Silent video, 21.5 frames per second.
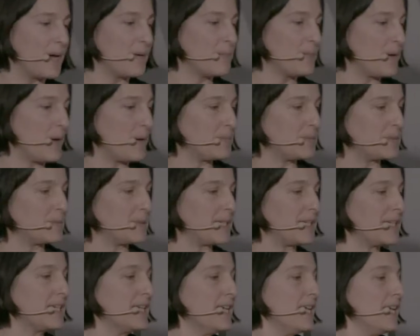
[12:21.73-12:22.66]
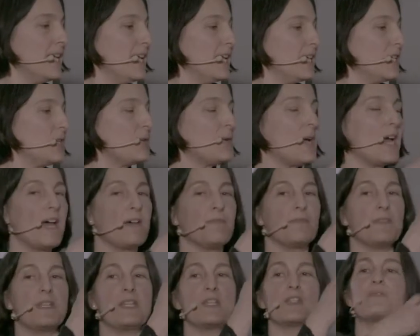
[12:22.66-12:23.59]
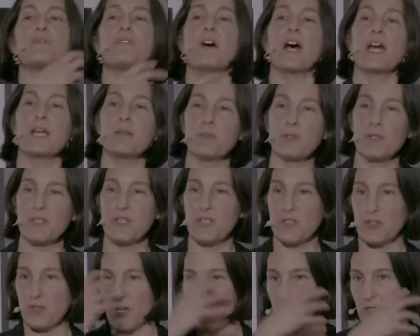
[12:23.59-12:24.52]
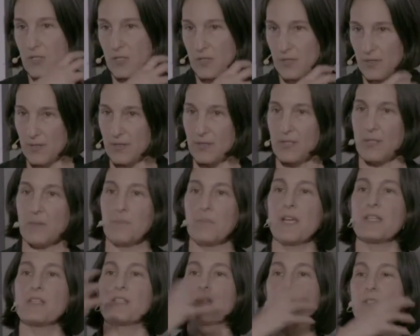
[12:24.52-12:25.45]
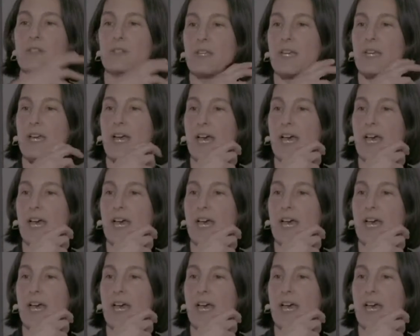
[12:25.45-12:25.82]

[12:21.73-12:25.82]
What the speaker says: probably, you have this fibrous structure. The muscle